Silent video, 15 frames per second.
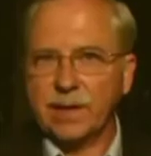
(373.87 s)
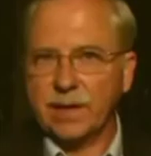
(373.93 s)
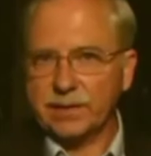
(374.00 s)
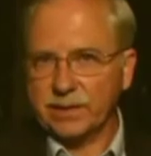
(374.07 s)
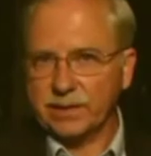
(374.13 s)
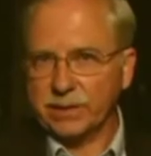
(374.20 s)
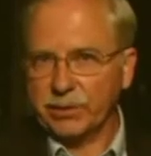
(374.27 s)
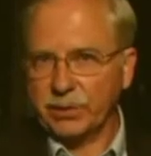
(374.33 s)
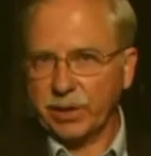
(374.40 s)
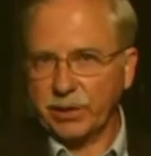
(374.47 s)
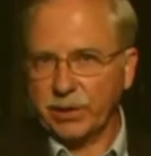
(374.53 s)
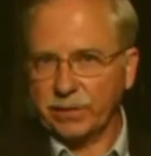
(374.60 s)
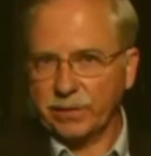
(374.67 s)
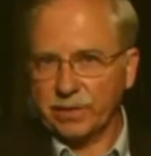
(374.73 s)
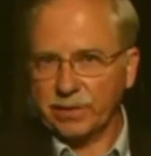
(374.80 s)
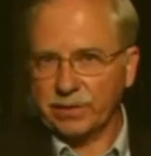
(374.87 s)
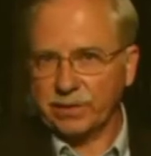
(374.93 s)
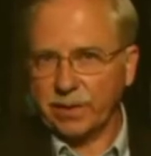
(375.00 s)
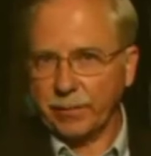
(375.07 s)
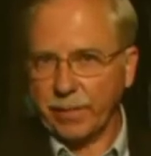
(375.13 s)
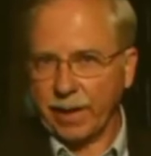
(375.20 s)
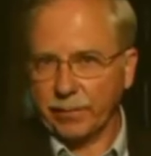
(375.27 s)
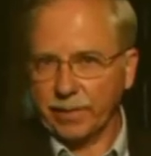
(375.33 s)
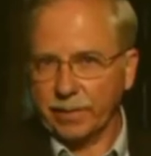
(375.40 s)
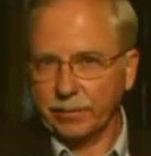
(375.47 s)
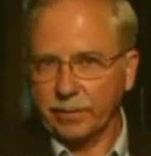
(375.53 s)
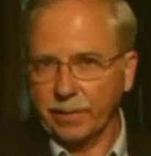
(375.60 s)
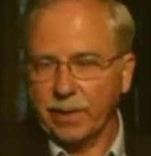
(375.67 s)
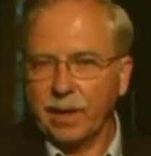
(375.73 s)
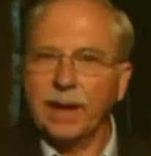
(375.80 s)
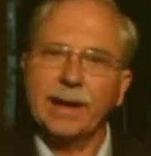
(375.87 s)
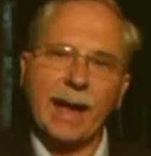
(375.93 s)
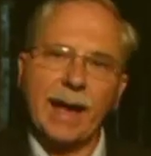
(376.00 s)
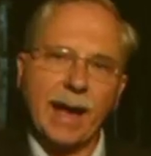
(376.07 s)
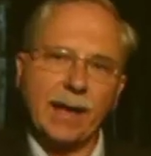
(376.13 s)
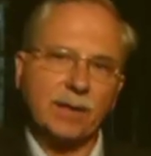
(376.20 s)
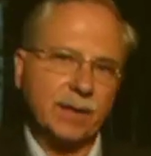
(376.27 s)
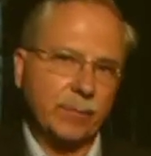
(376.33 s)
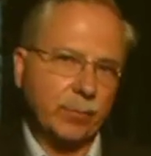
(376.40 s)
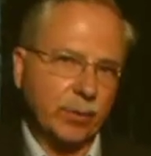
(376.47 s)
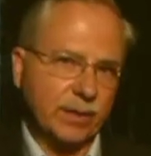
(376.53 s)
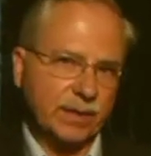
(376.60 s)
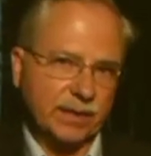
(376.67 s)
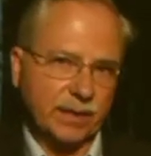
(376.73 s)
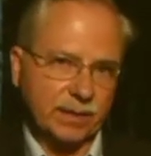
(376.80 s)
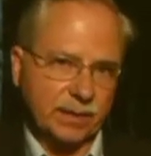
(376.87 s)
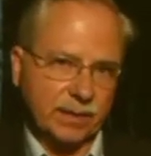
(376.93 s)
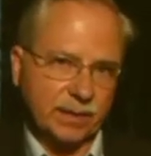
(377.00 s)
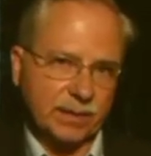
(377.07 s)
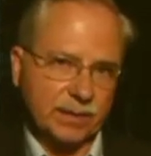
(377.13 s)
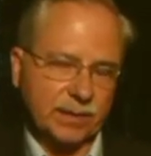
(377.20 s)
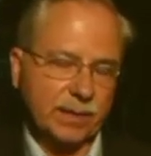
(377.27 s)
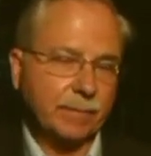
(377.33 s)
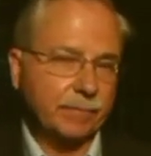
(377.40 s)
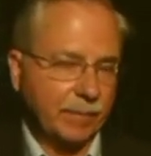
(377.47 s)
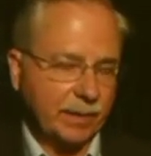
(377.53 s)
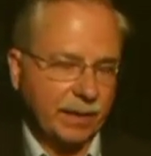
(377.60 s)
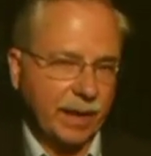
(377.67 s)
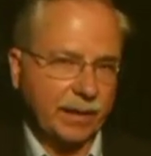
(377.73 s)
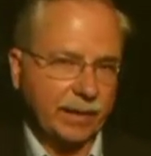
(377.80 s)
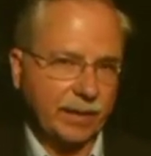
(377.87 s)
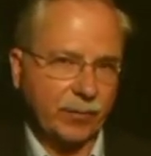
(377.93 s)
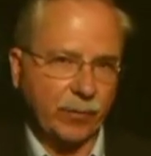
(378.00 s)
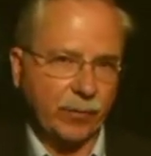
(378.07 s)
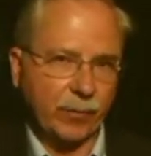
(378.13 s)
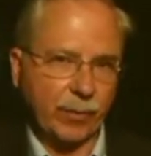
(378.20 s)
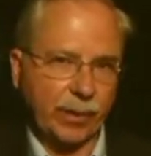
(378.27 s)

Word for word: the change of this commandment, a Catholic priest said this in 1903.